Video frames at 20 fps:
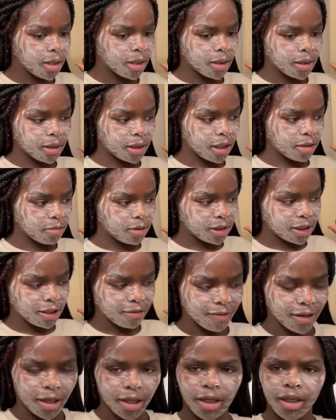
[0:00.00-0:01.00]
let me see
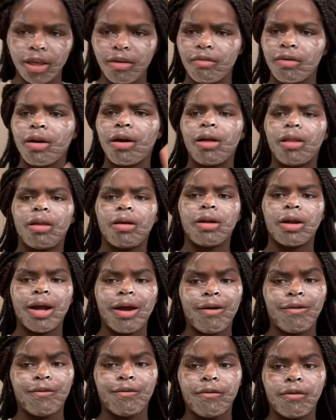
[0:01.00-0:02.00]
if I can give y'all a little
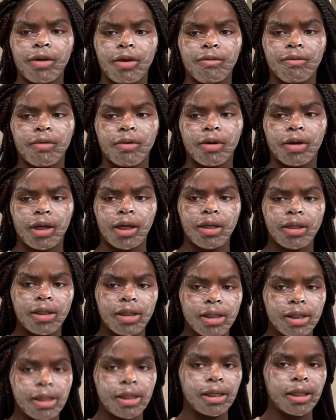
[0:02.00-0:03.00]
outfit run.
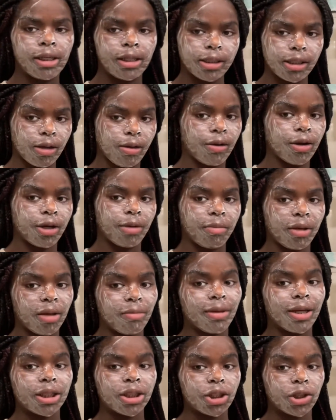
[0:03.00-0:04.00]
And it's hard to
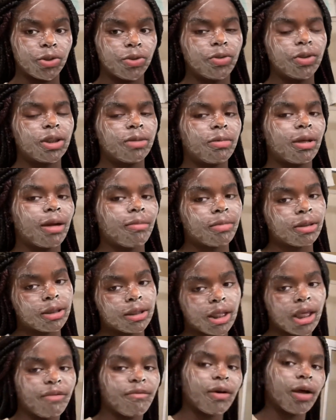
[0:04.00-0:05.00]
pick my shoes, but I'm
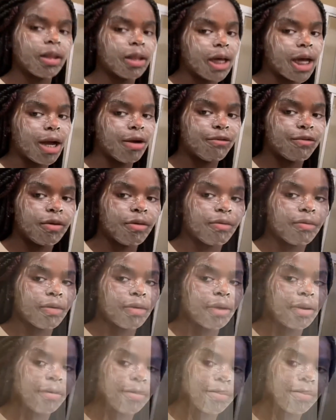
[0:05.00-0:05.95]
just give y'all an outfit run.